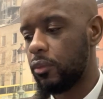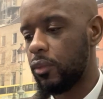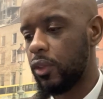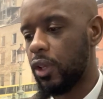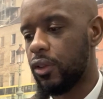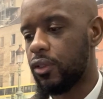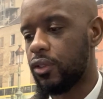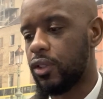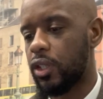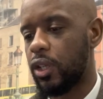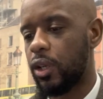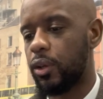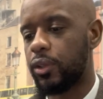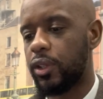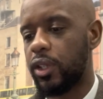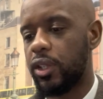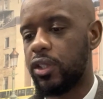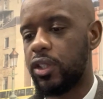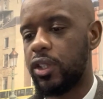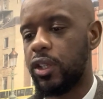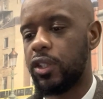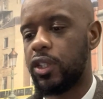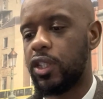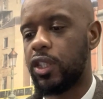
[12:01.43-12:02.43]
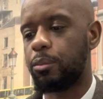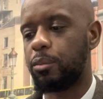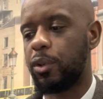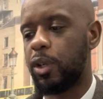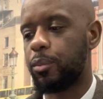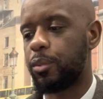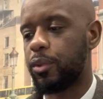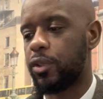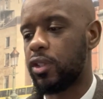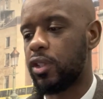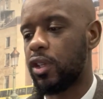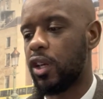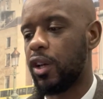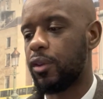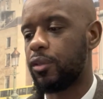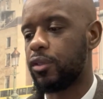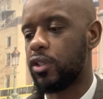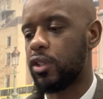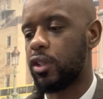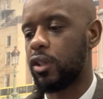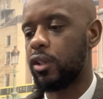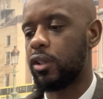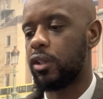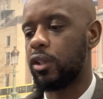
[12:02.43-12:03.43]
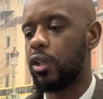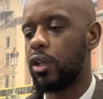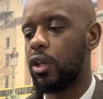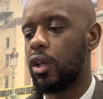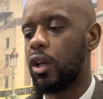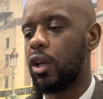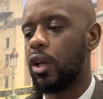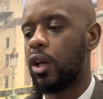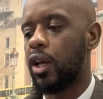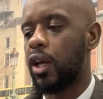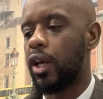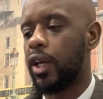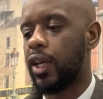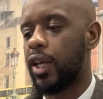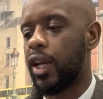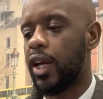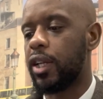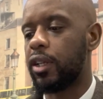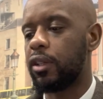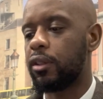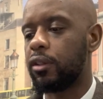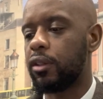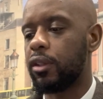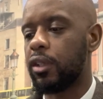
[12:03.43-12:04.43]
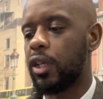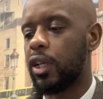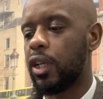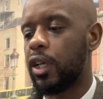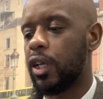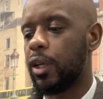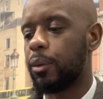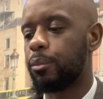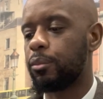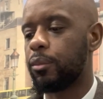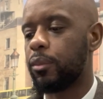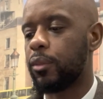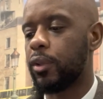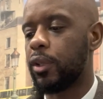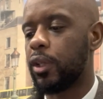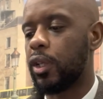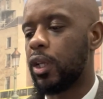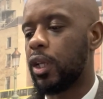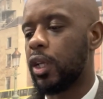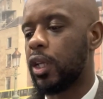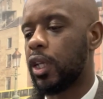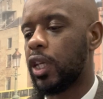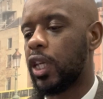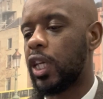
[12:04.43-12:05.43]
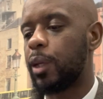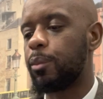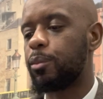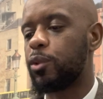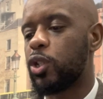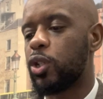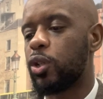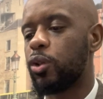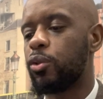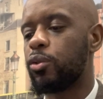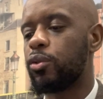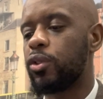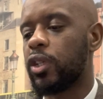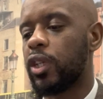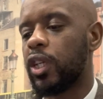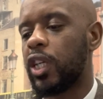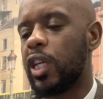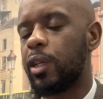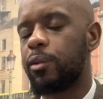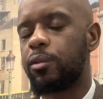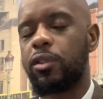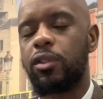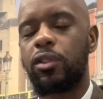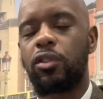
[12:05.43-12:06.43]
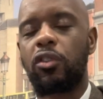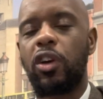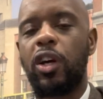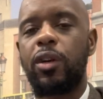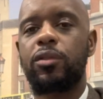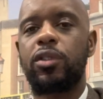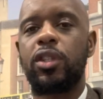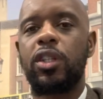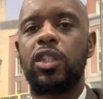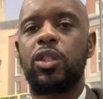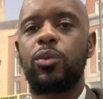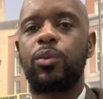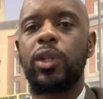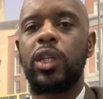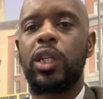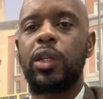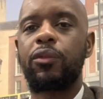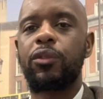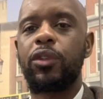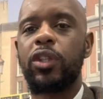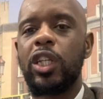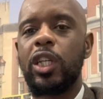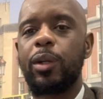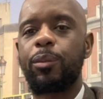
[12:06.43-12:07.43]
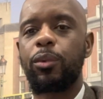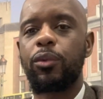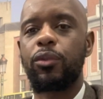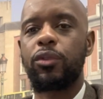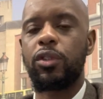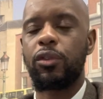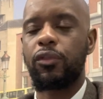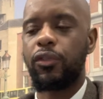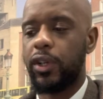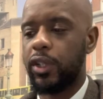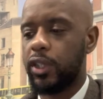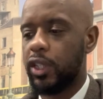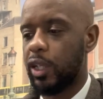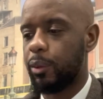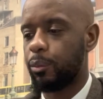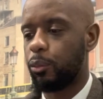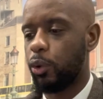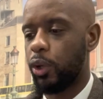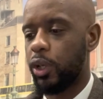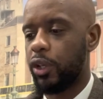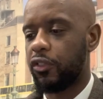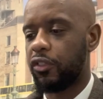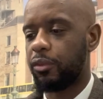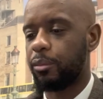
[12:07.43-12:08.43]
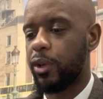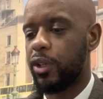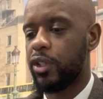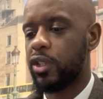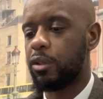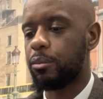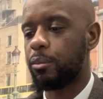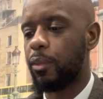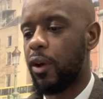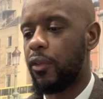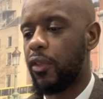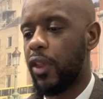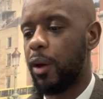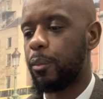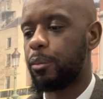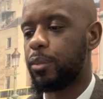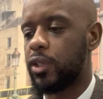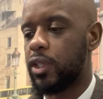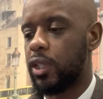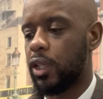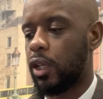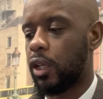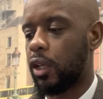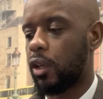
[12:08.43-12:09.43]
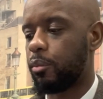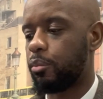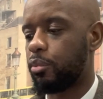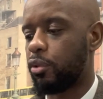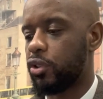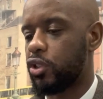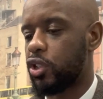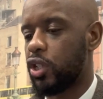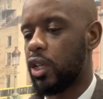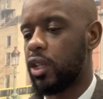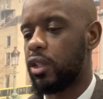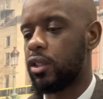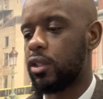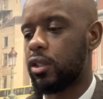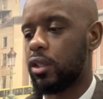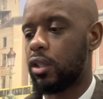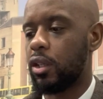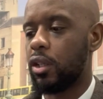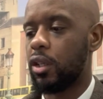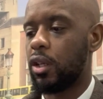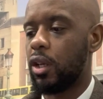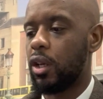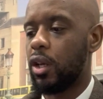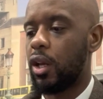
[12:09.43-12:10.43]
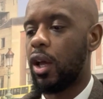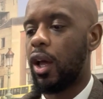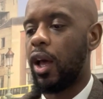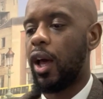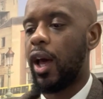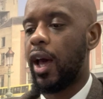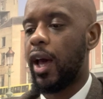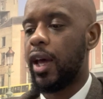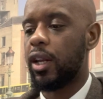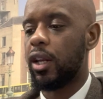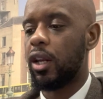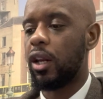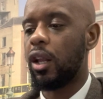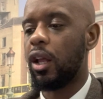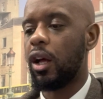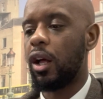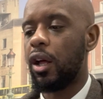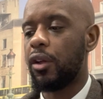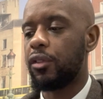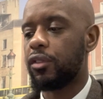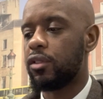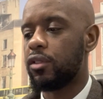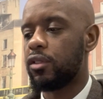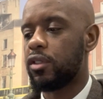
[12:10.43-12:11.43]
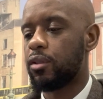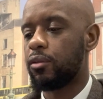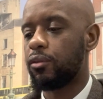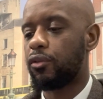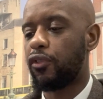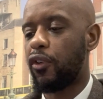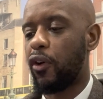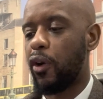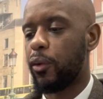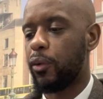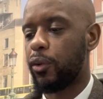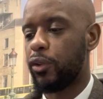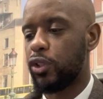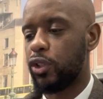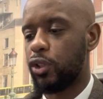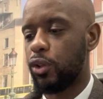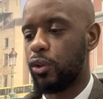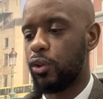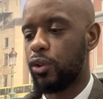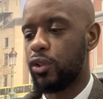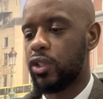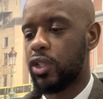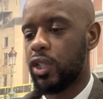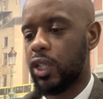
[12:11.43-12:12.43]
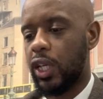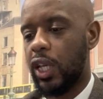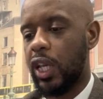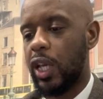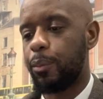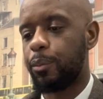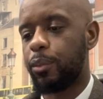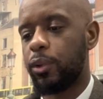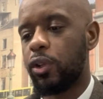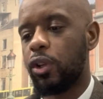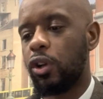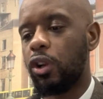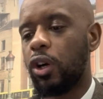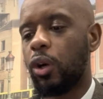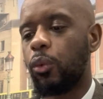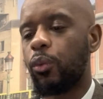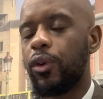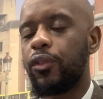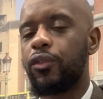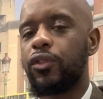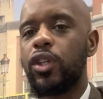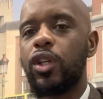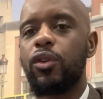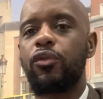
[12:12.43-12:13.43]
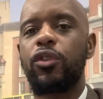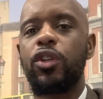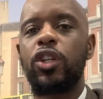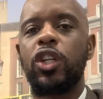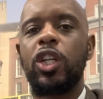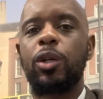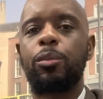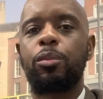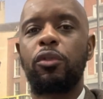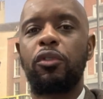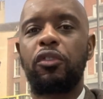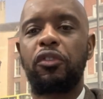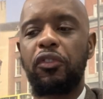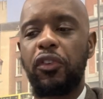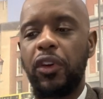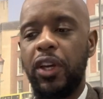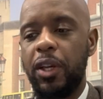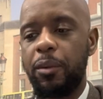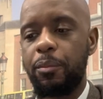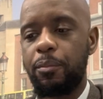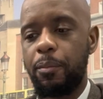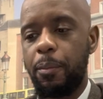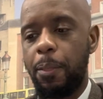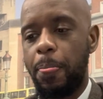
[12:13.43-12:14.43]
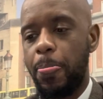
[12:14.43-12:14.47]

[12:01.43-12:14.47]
So this year to be precise. So again, keep tuned and keep subscribed to This Week in Renewables to find out more information about that particular project. And last and some final news, keeping along with the renewable theme,